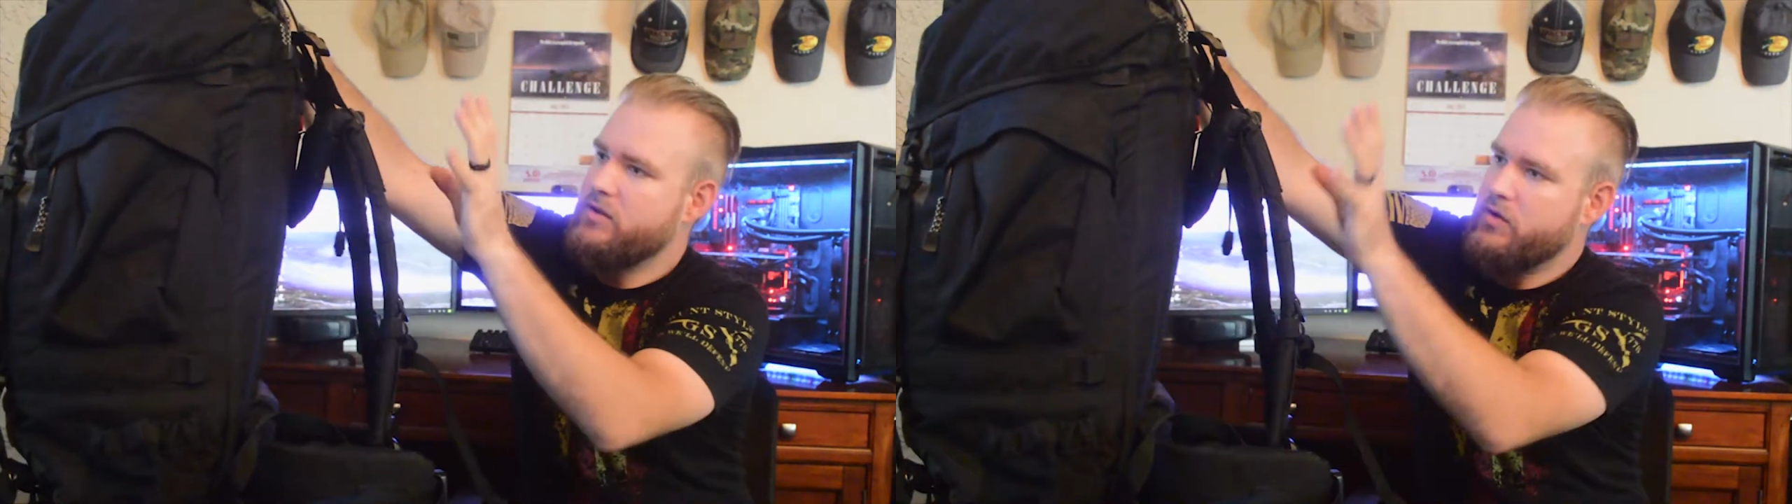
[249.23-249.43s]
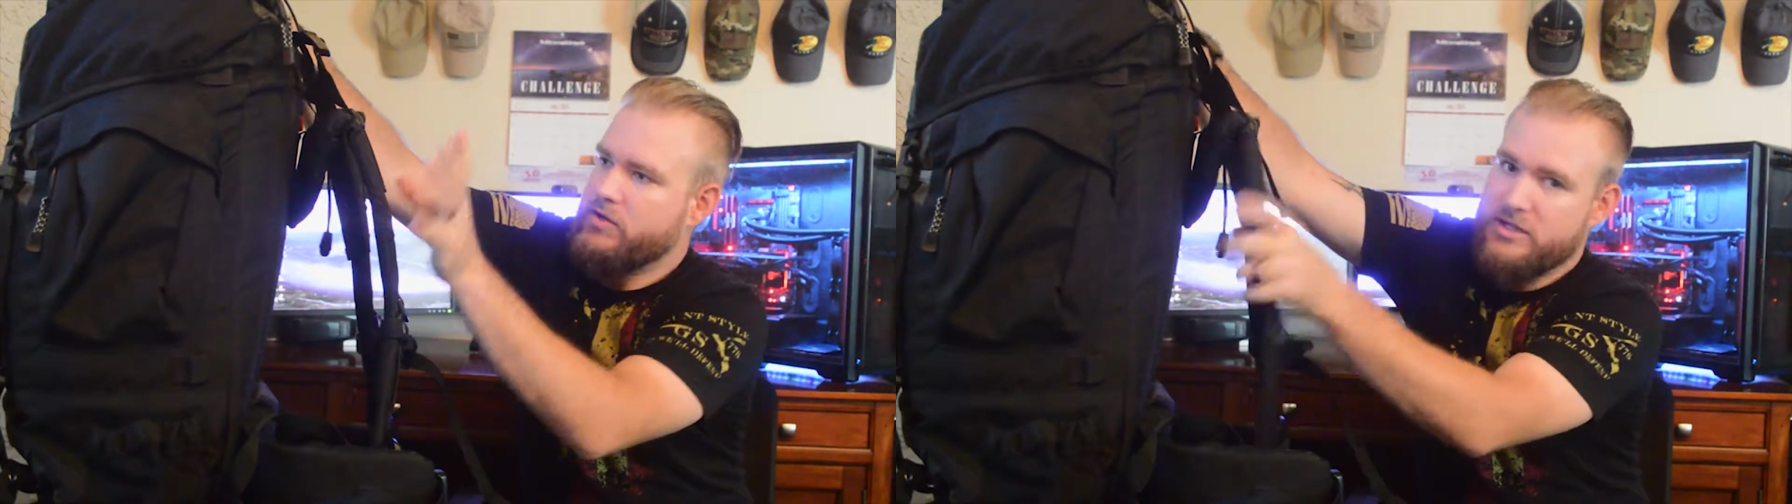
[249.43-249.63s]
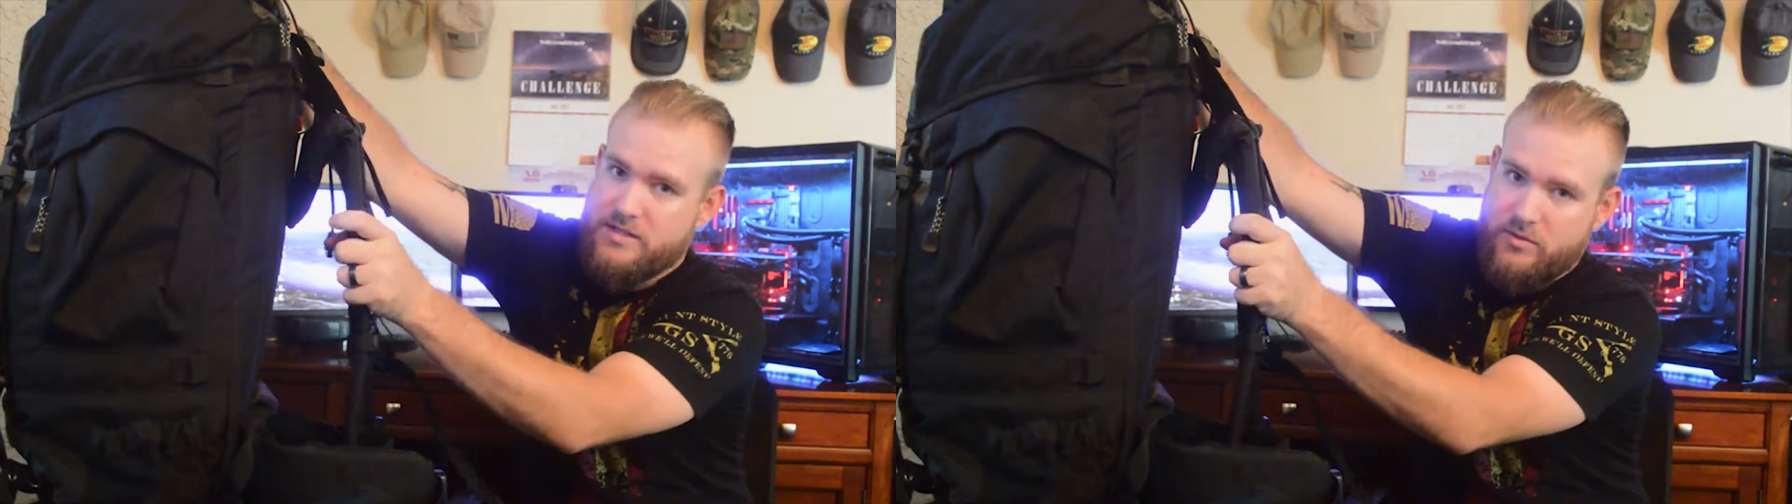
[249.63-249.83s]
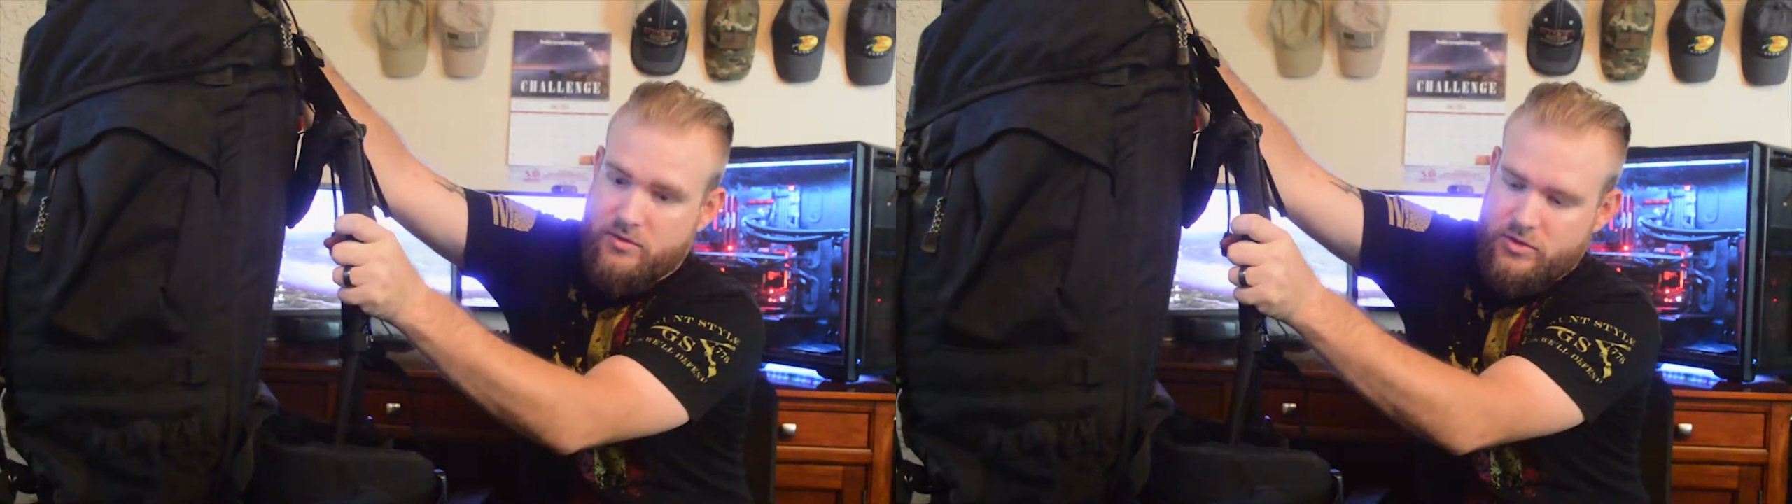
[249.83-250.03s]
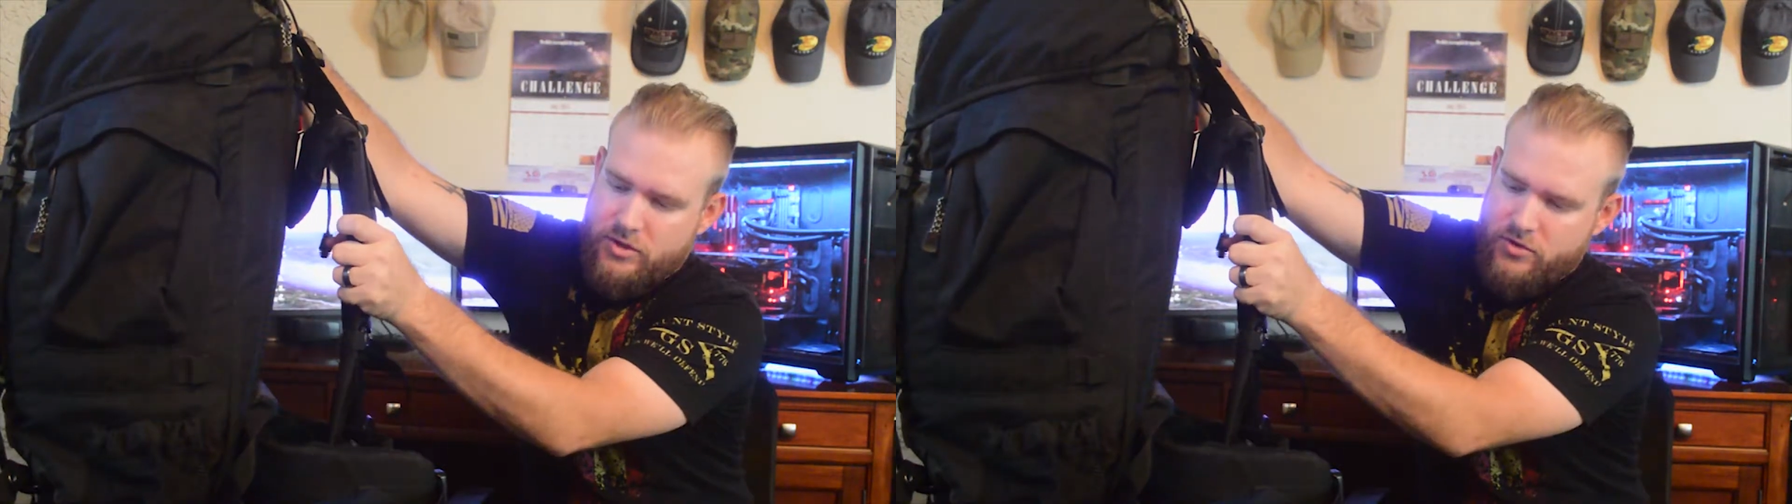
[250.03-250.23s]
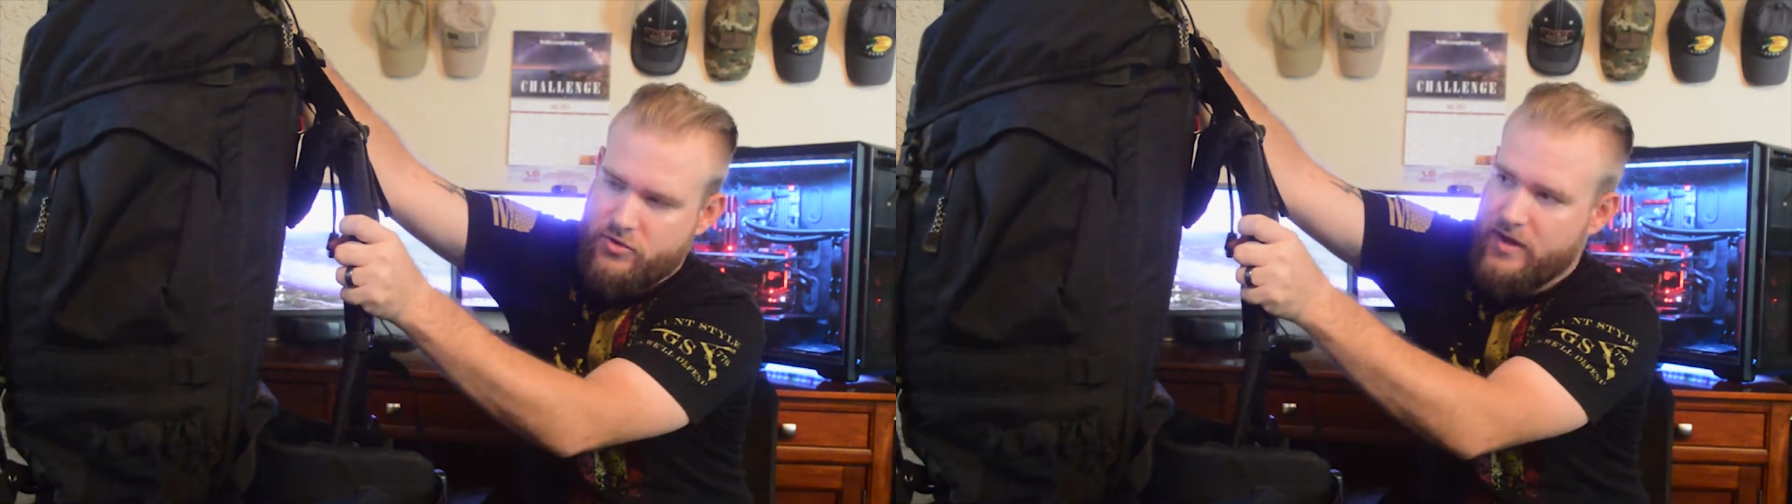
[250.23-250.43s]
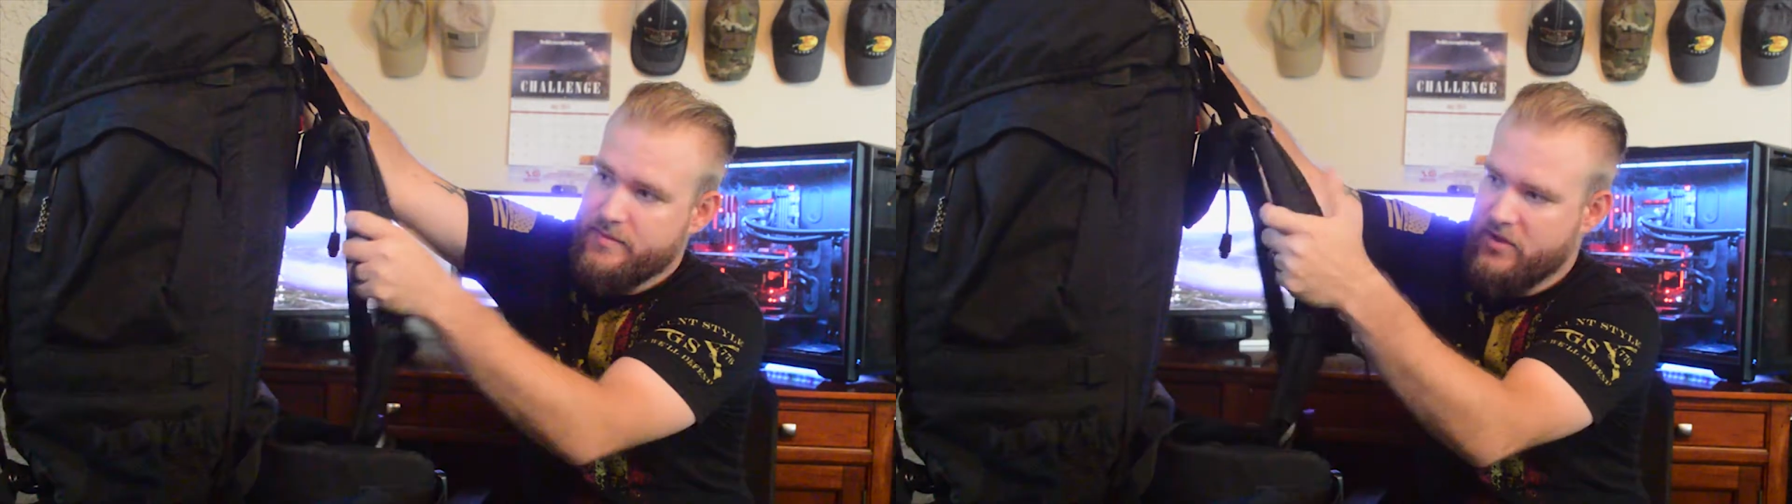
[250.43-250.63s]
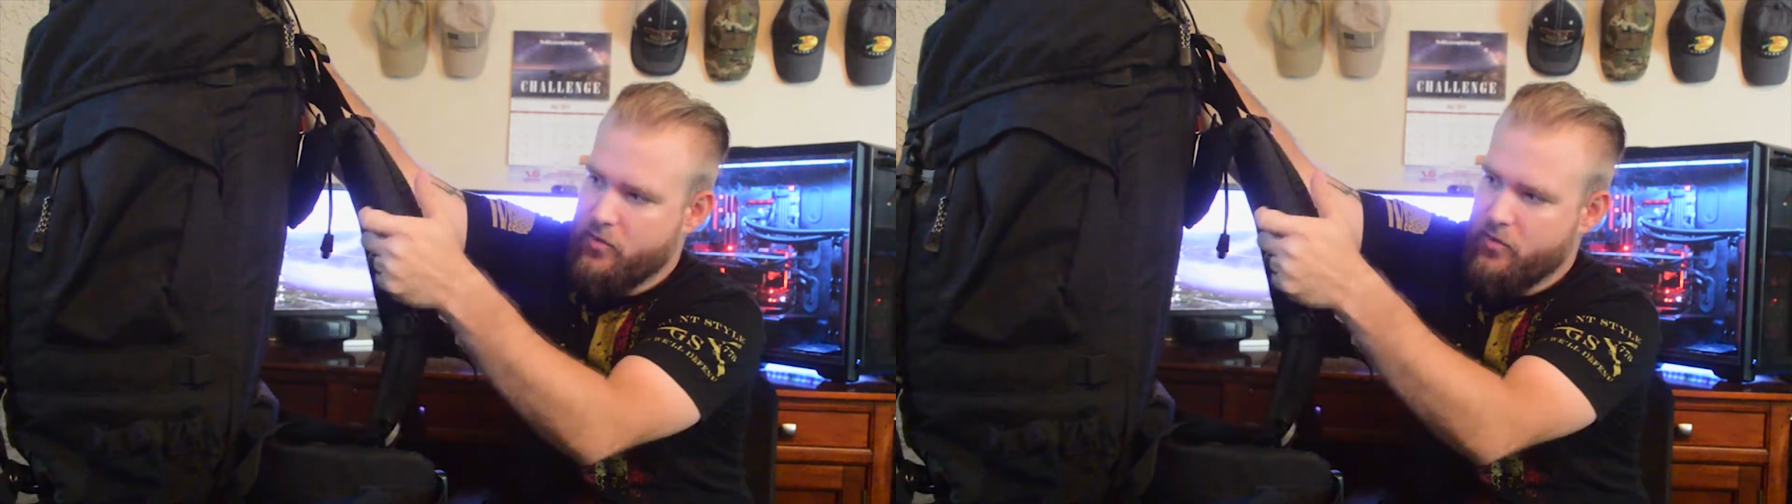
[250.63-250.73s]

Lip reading: your adjustable shoulder straps that